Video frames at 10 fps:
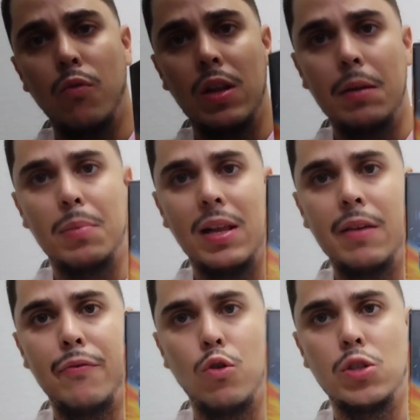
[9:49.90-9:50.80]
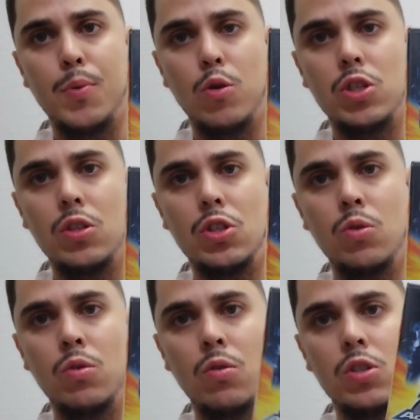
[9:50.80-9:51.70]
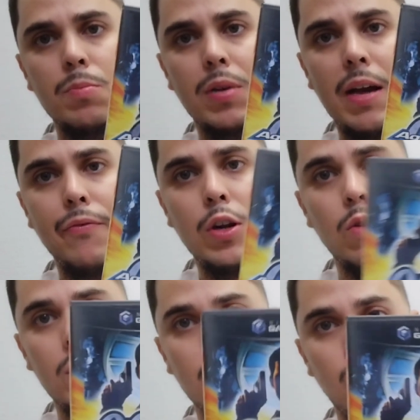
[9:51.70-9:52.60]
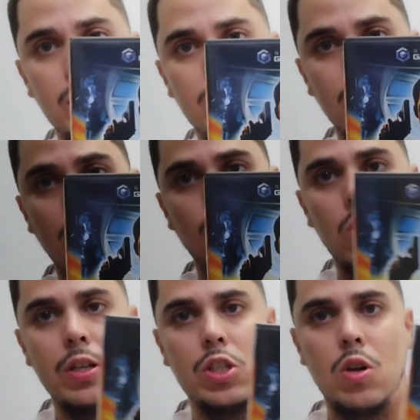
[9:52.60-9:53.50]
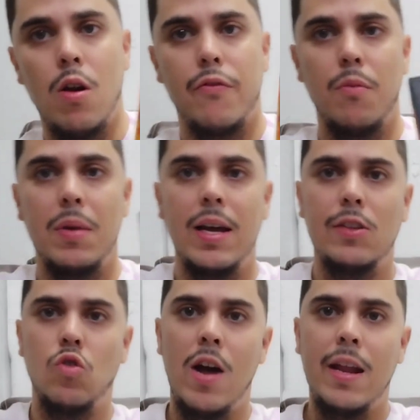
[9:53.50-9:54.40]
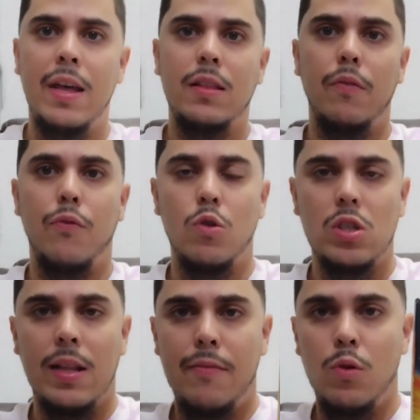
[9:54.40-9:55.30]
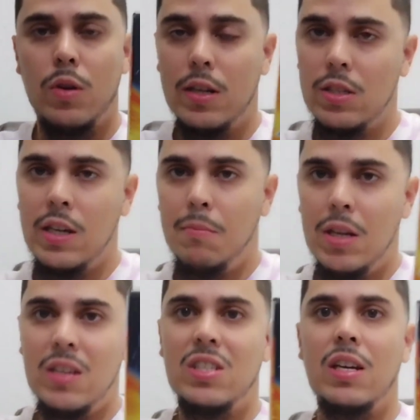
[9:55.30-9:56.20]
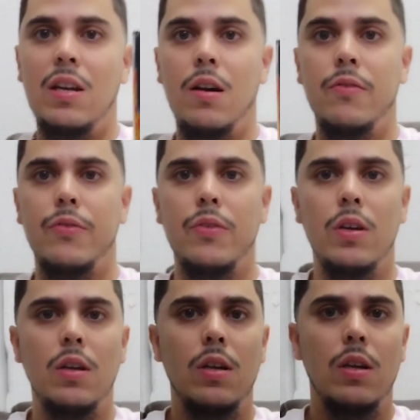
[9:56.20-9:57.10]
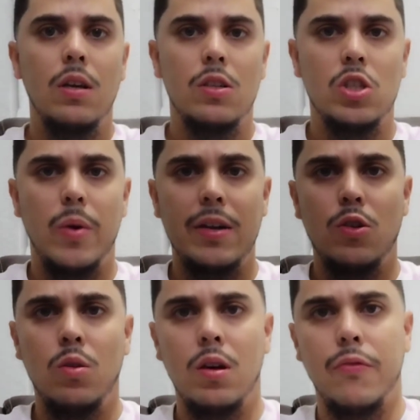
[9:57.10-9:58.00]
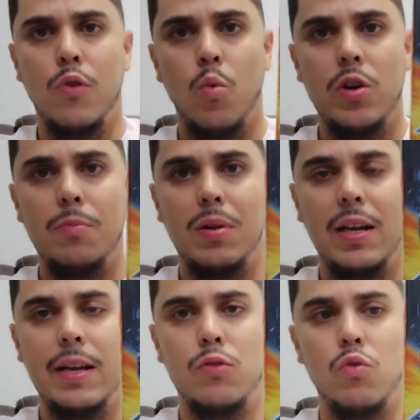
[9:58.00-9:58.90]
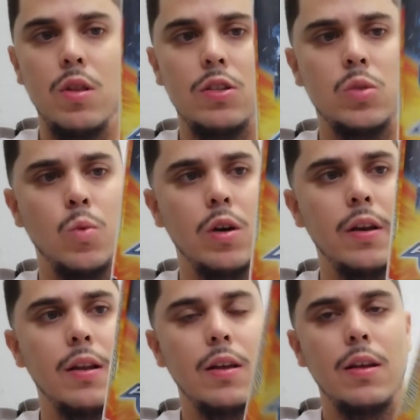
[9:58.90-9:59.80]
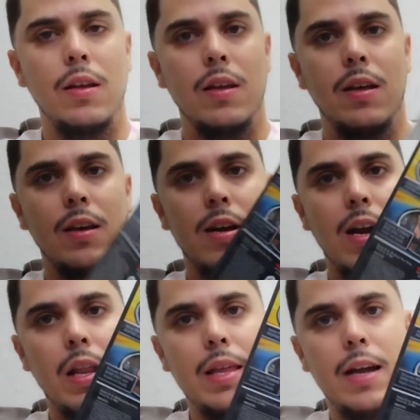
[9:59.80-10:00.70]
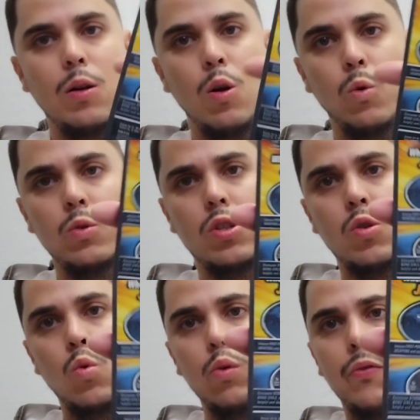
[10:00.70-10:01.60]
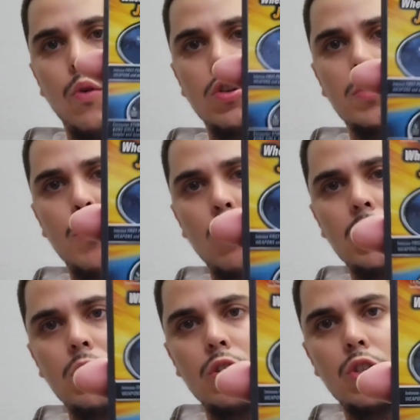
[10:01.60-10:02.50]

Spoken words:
really play first person shooters, but I figure this one is a good one to start for me. I tried like the first level and it seemed easy enough. So I do look forward to playing through this one. Kind of that old school first person